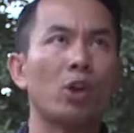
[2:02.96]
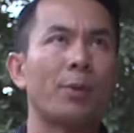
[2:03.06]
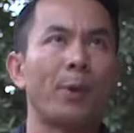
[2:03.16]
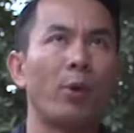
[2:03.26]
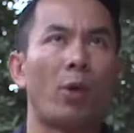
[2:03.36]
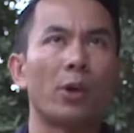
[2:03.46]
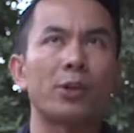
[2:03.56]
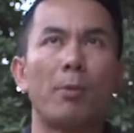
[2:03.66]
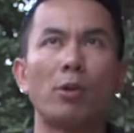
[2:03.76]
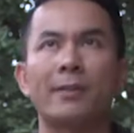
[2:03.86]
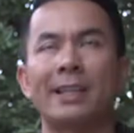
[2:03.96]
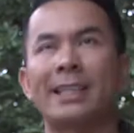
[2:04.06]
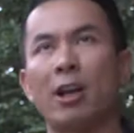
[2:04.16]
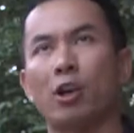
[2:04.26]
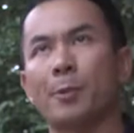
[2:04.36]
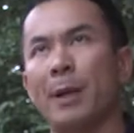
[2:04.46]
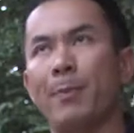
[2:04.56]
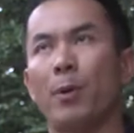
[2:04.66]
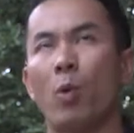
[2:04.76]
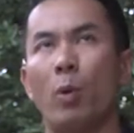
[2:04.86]
entrepreneurs, most of the
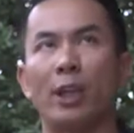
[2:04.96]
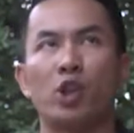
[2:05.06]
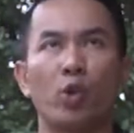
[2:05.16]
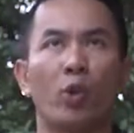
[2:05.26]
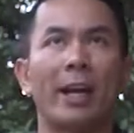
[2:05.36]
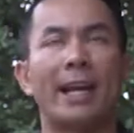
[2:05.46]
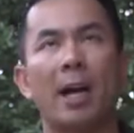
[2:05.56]
salespeople, when they join a